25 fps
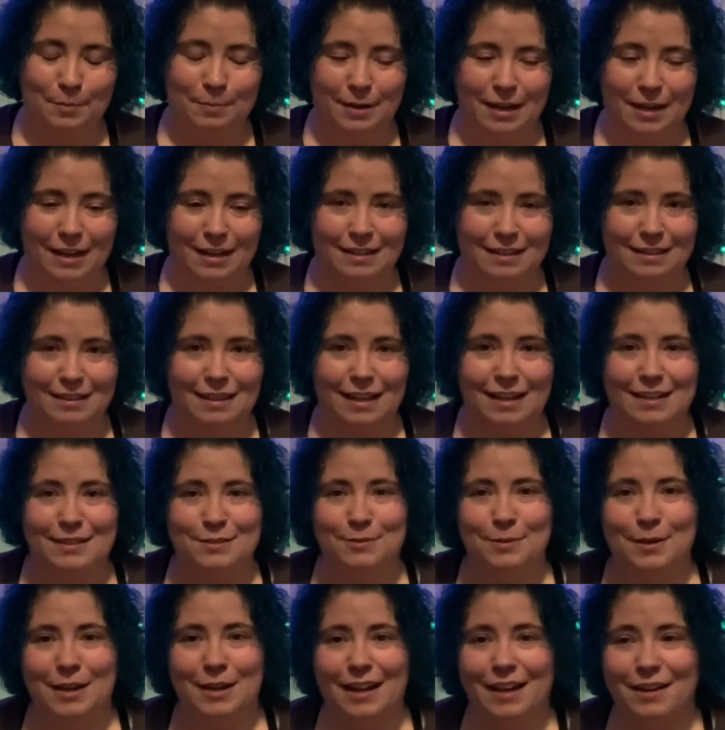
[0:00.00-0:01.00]
but that is
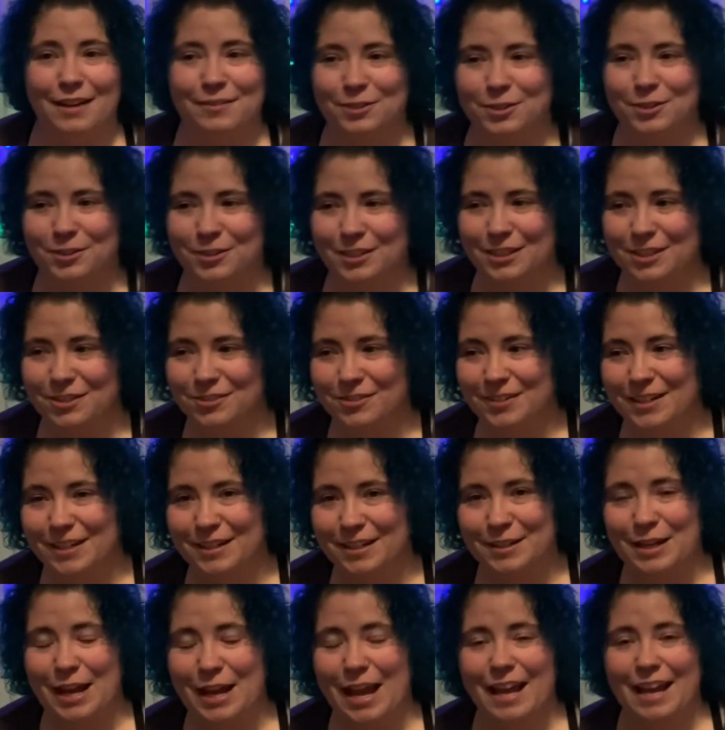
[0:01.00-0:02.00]
why I have a green
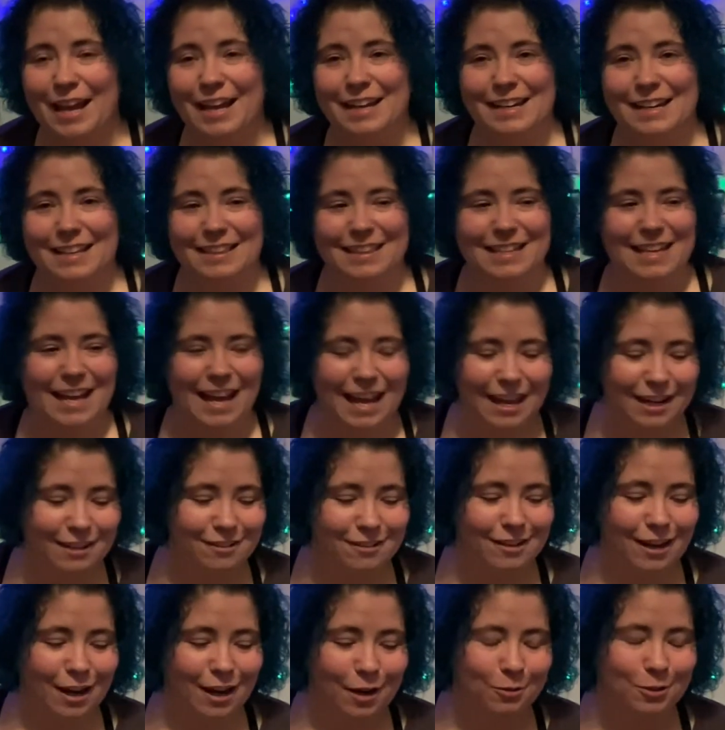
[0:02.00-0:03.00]
drink. And at the end,
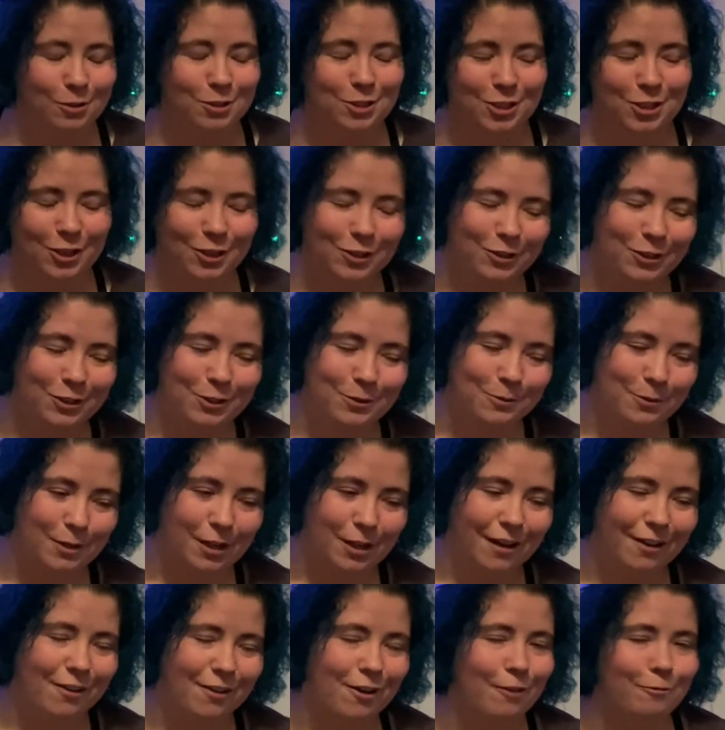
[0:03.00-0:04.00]
I will show you what
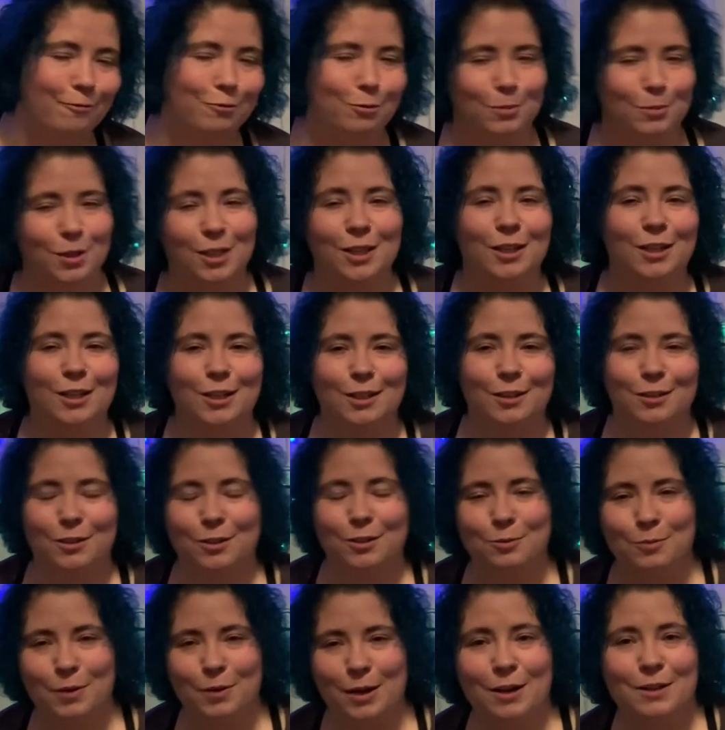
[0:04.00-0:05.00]
I got for me and Keela
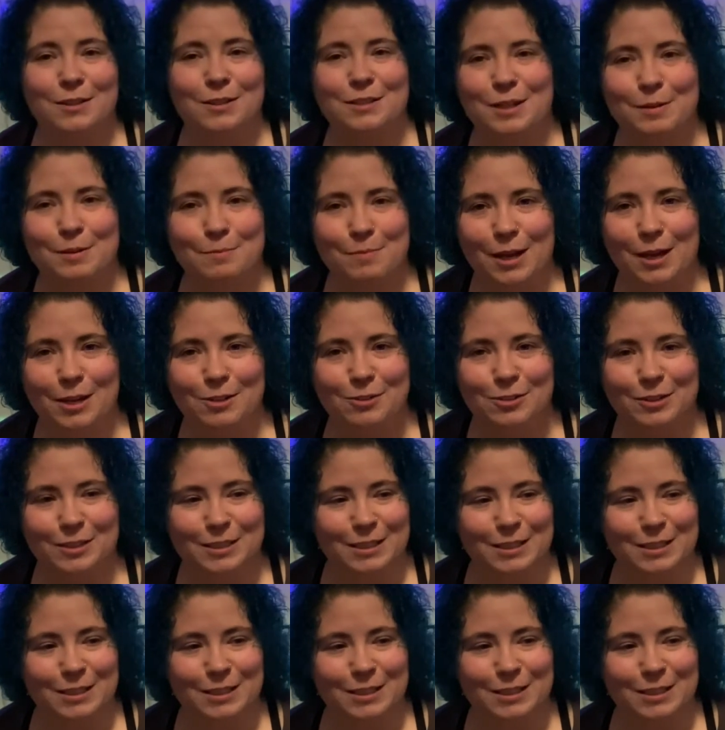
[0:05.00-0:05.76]
to wear on St. Patrick's